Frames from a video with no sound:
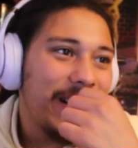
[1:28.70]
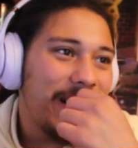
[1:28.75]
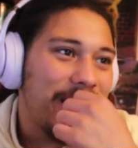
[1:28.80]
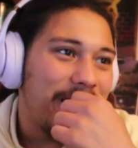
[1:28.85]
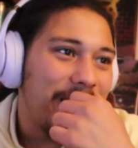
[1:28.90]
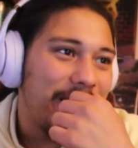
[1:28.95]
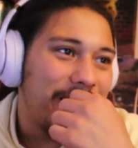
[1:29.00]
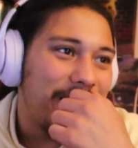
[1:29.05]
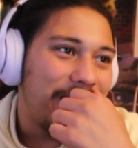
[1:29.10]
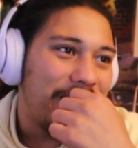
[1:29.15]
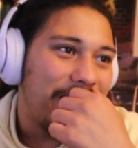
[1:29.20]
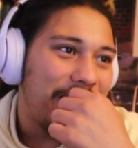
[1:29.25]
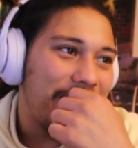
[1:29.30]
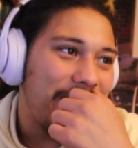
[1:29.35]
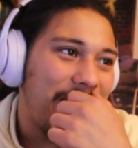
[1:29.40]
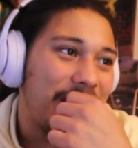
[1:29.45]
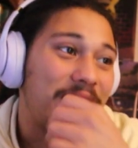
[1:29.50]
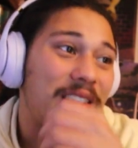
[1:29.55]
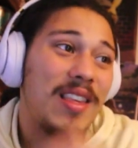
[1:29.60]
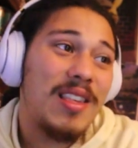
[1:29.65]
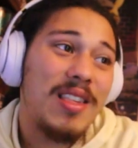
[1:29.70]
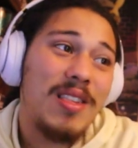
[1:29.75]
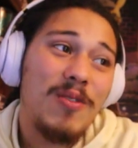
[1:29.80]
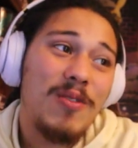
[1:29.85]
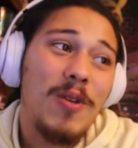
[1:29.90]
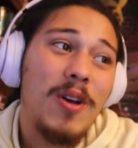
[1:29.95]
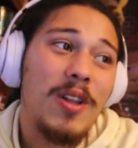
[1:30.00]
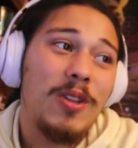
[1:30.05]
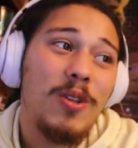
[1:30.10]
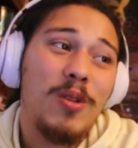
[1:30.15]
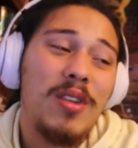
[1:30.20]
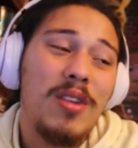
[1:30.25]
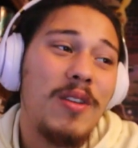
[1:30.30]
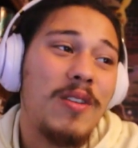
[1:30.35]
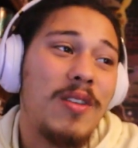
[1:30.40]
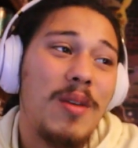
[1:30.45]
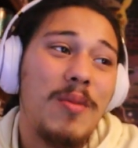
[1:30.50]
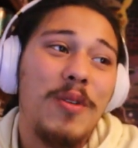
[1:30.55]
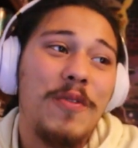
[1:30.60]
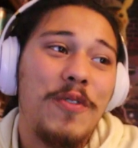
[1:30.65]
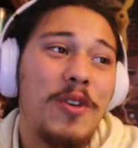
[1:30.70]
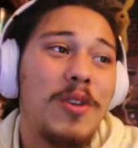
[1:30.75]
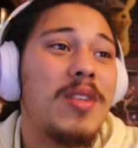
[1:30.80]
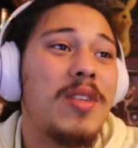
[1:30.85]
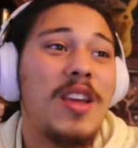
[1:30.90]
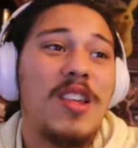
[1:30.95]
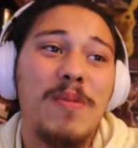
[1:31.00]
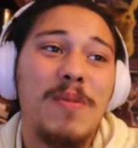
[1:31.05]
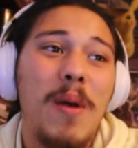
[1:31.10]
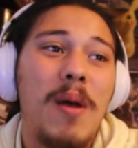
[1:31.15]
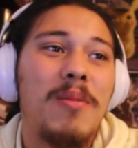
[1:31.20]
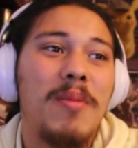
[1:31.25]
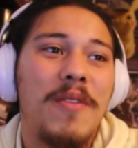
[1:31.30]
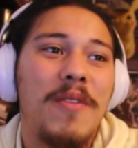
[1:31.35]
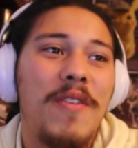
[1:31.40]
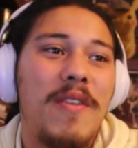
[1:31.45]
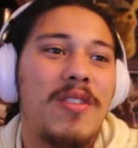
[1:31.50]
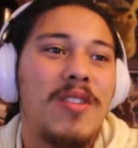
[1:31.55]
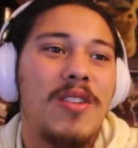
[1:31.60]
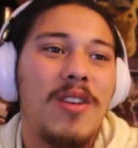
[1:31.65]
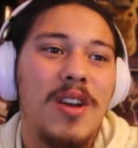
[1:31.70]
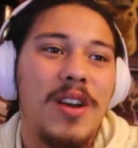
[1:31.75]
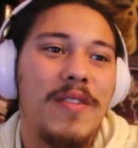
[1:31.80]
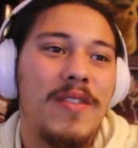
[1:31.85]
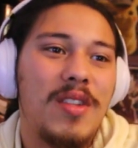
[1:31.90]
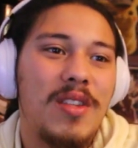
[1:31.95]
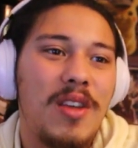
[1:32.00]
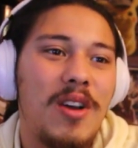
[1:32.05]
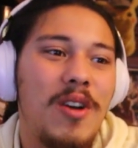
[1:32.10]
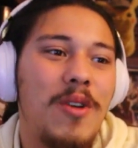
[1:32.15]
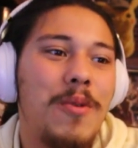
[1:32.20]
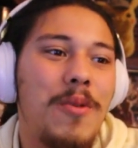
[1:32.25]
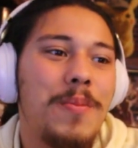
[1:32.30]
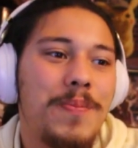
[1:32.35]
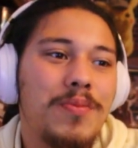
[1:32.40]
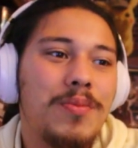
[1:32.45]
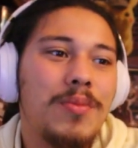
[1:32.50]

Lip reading: Oh my god. This is what losing someone feels like. It's probably my favorite song of his, though.